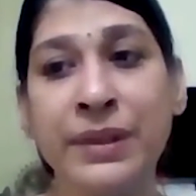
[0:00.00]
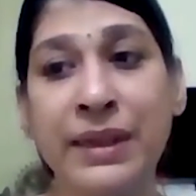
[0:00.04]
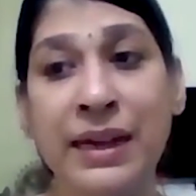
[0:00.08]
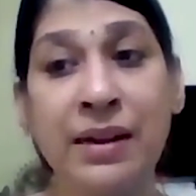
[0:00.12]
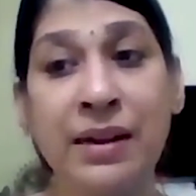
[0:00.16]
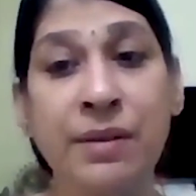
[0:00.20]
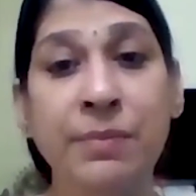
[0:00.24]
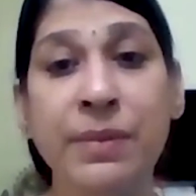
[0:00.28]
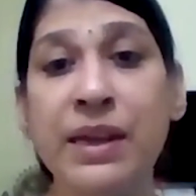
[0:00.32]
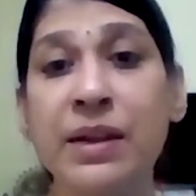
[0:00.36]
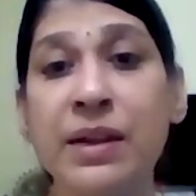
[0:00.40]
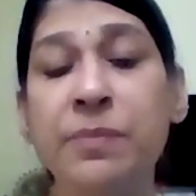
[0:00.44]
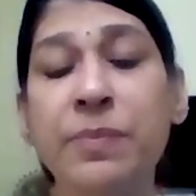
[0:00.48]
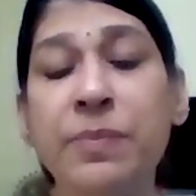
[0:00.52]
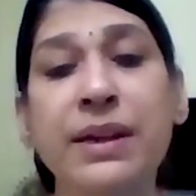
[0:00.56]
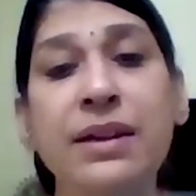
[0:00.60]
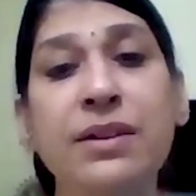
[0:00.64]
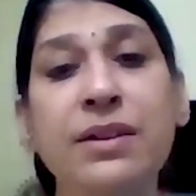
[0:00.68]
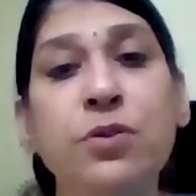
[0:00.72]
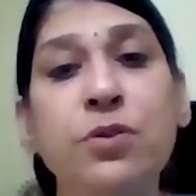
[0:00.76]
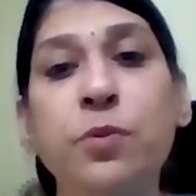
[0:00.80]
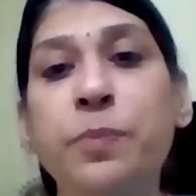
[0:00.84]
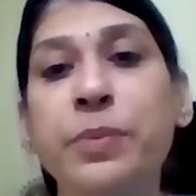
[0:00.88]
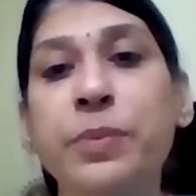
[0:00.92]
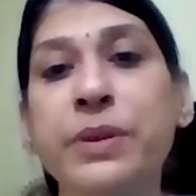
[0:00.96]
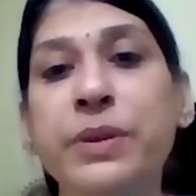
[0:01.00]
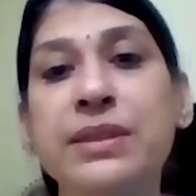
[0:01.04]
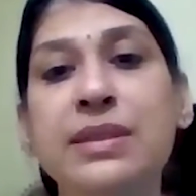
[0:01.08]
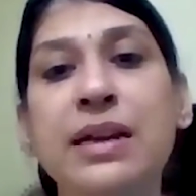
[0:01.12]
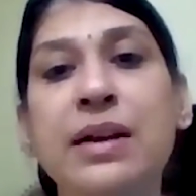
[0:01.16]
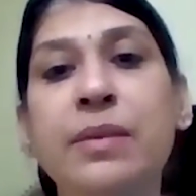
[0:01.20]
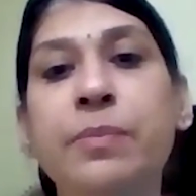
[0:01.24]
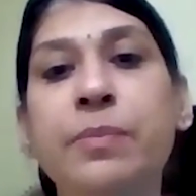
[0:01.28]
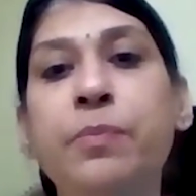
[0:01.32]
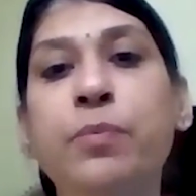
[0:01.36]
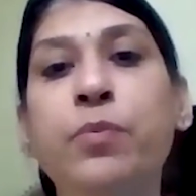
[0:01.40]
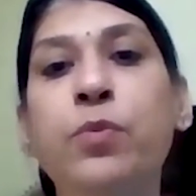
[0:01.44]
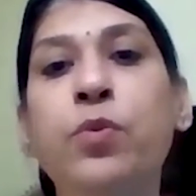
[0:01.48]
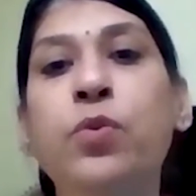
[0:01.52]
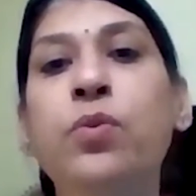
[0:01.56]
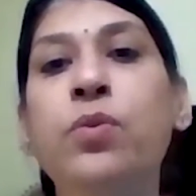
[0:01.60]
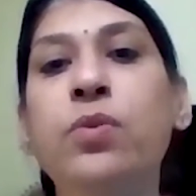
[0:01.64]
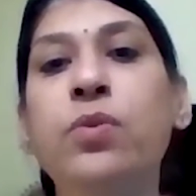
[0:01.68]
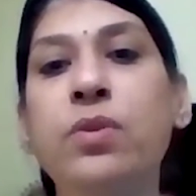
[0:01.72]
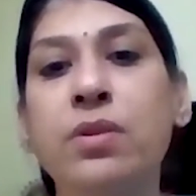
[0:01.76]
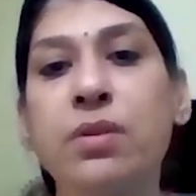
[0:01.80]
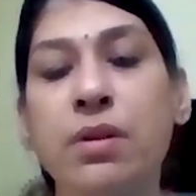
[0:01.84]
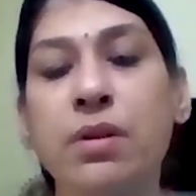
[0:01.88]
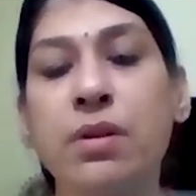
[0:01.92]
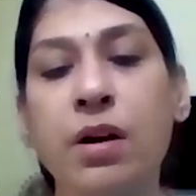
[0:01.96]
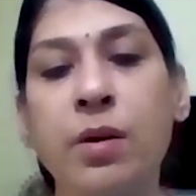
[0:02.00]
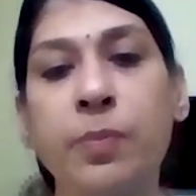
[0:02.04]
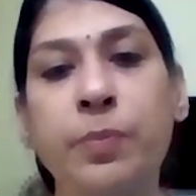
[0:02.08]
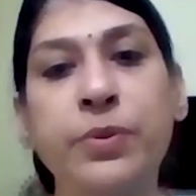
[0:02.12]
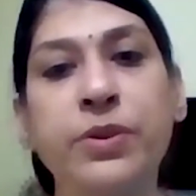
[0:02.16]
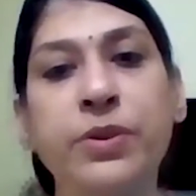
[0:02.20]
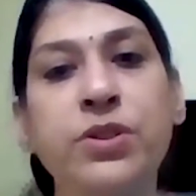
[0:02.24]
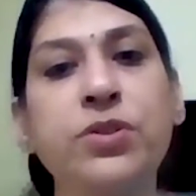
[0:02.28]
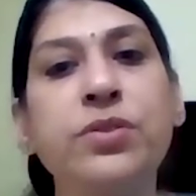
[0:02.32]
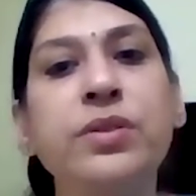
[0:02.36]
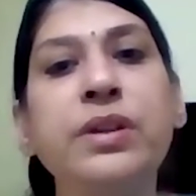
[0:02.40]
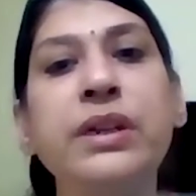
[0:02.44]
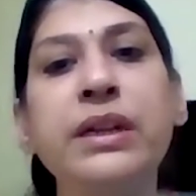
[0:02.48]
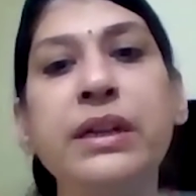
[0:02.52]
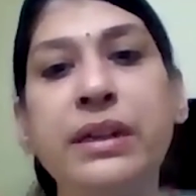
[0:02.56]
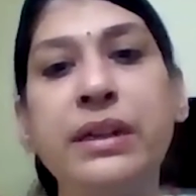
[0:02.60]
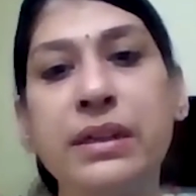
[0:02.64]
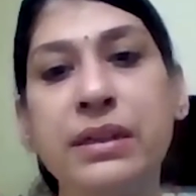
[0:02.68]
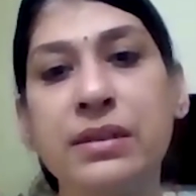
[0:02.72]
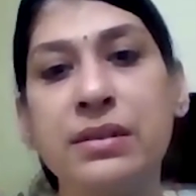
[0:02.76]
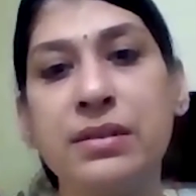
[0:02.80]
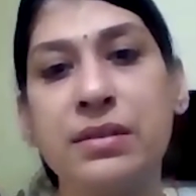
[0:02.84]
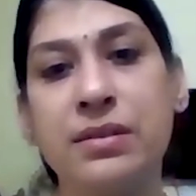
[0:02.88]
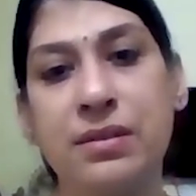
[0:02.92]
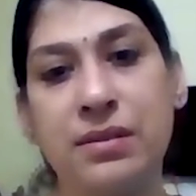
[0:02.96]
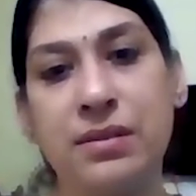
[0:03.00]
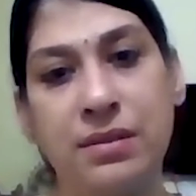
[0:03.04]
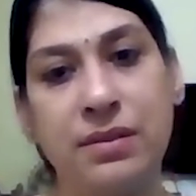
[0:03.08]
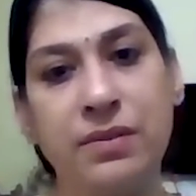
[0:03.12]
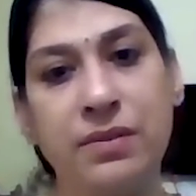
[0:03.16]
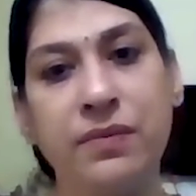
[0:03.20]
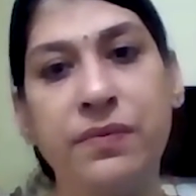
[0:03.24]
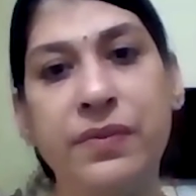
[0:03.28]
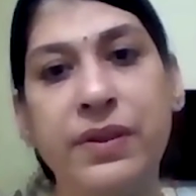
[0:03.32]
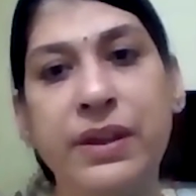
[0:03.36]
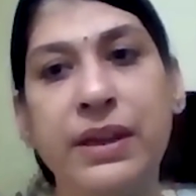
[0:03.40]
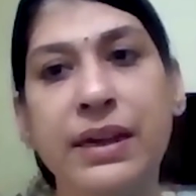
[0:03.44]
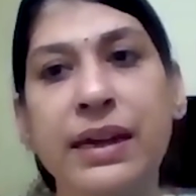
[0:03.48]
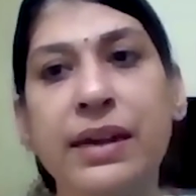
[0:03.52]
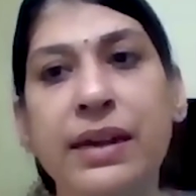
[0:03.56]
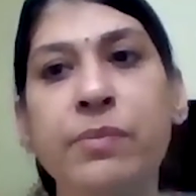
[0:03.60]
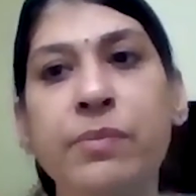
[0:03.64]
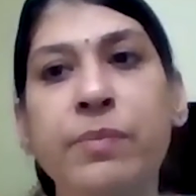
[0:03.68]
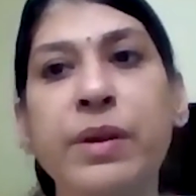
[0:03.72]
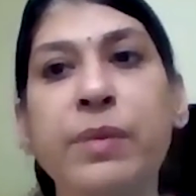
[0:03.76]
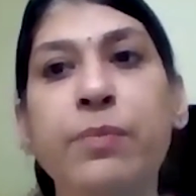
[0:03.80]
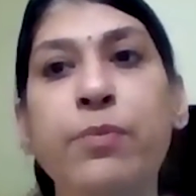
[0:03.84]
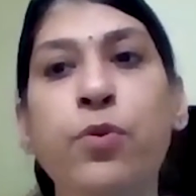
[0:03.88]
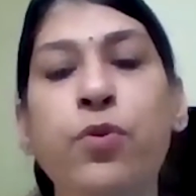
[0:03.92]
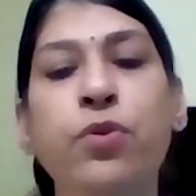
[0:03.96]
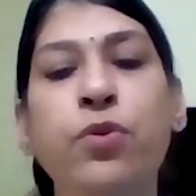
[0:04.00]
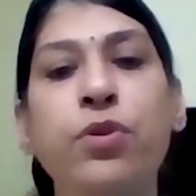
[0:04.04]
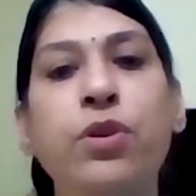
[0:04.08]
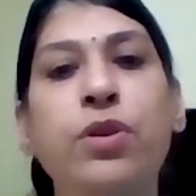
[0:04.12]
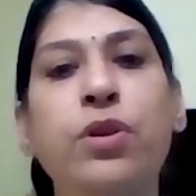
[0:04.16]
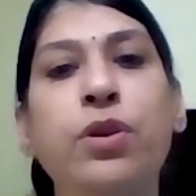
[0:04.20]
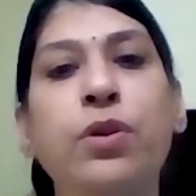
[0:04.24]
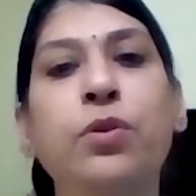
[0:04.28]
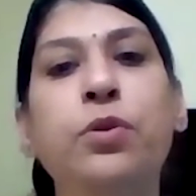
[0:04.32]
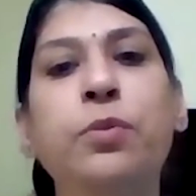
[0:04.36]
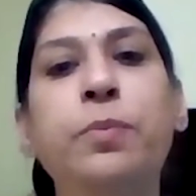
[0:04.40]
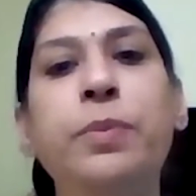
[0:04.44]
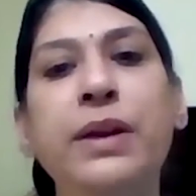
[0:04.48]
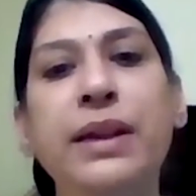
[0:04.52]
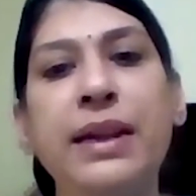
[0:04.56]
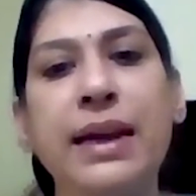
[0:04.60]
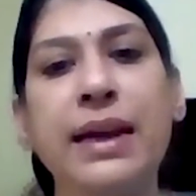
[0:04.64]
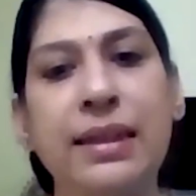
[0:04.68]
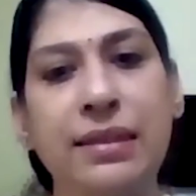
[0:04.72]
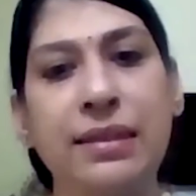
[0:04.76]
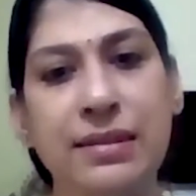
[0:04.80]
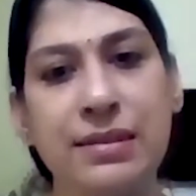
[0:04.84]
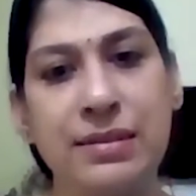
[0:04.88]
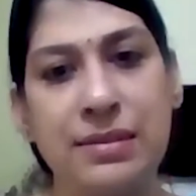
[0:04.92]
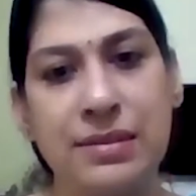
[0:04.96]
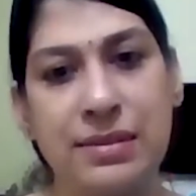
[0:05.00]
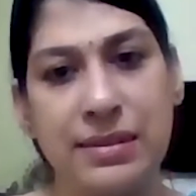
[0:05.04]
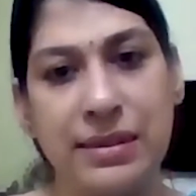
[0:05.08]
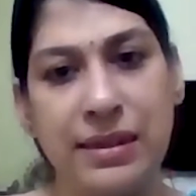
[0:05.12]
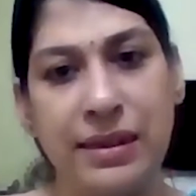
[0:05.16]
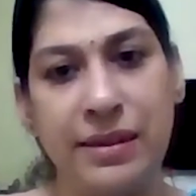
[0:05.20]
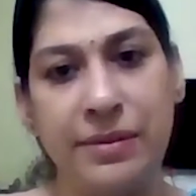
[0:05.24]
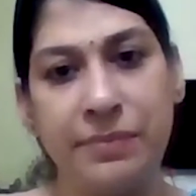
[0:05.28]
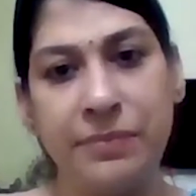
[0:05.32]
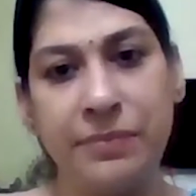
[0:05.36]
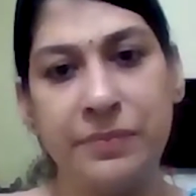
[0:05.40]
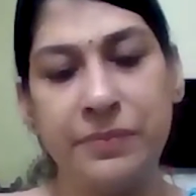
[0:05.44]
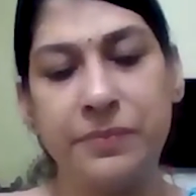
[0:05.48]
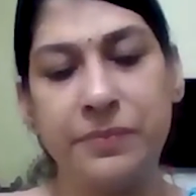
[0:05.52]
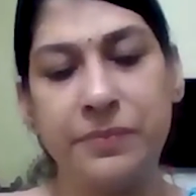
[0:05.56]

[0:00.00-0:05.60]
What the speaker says: and maybe it opens up more opportunities. We can be more global at this time